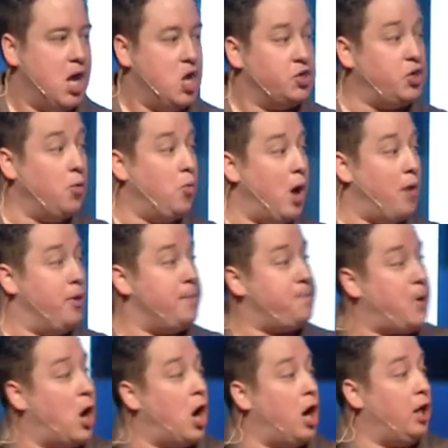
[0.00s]
So what would
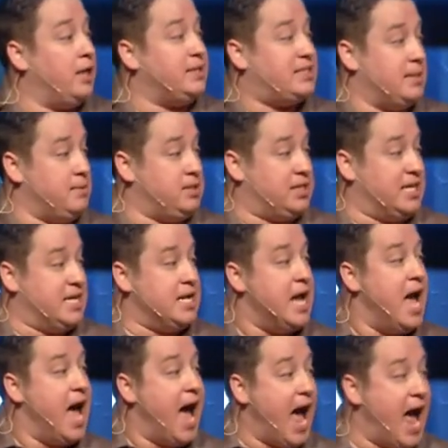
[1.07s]
Paul and Timothy
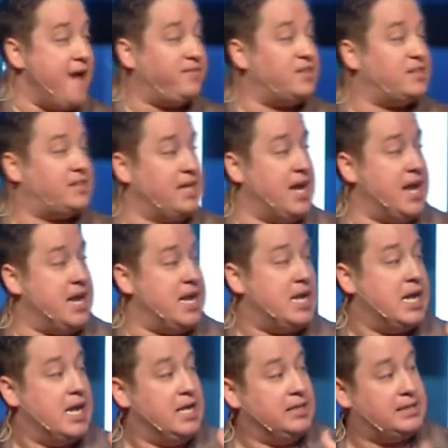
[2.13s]
have to say
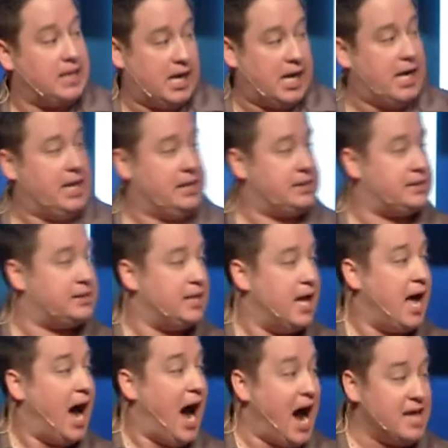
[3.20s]
to us?
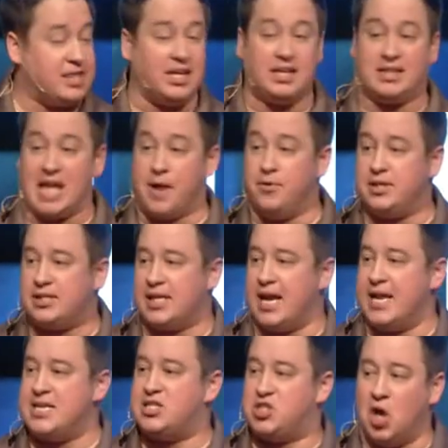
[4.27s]
I think they would
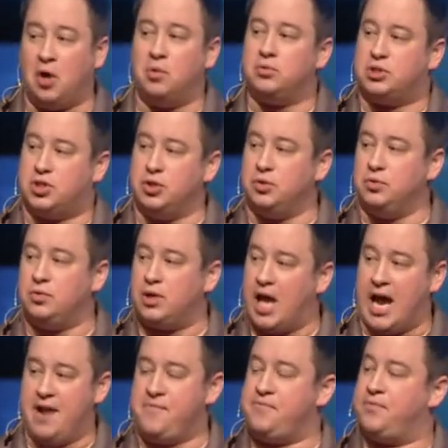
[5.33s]
say, don't do
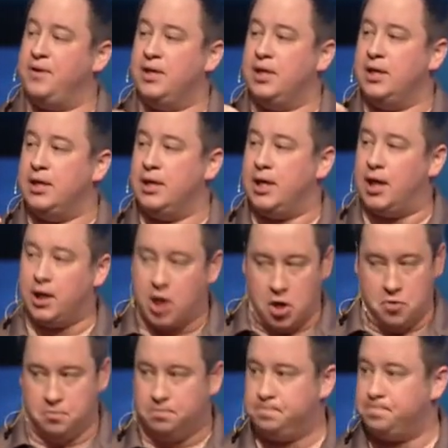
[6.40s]
life alone.